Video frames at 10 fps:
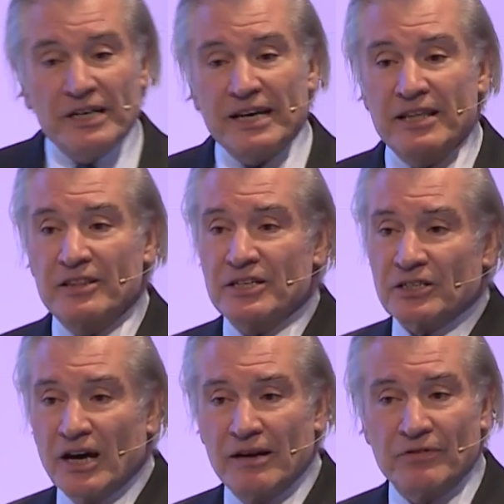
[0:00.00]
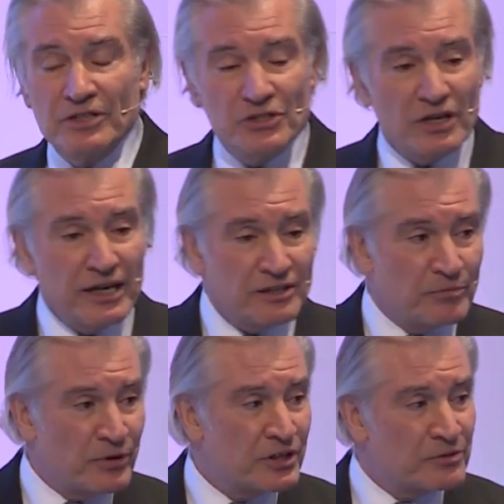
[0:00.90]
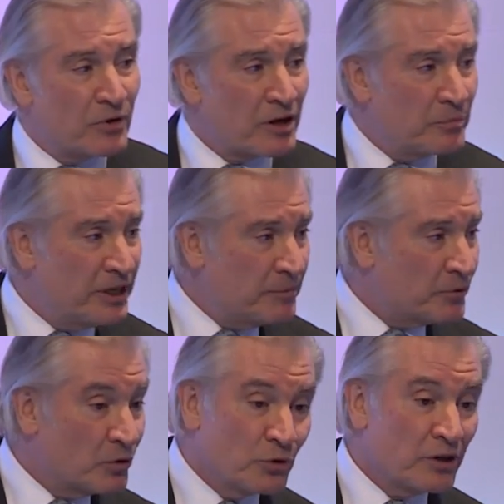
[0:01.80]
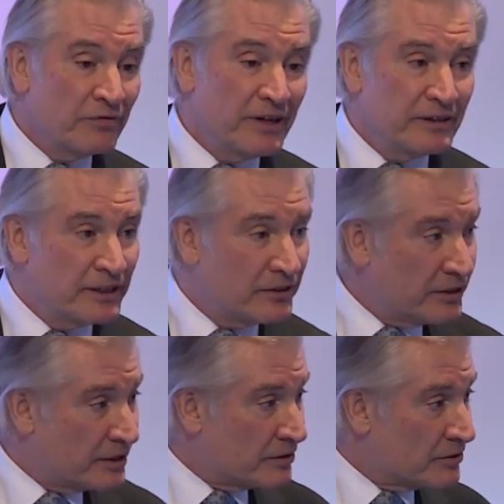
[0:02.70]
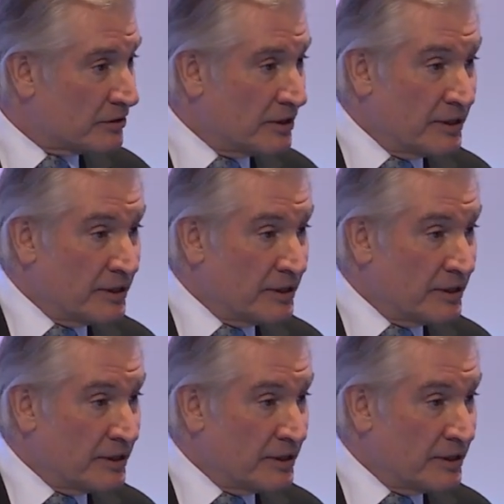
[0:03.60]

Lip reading: In this conference, you've got some pretty smart people who are inventing things.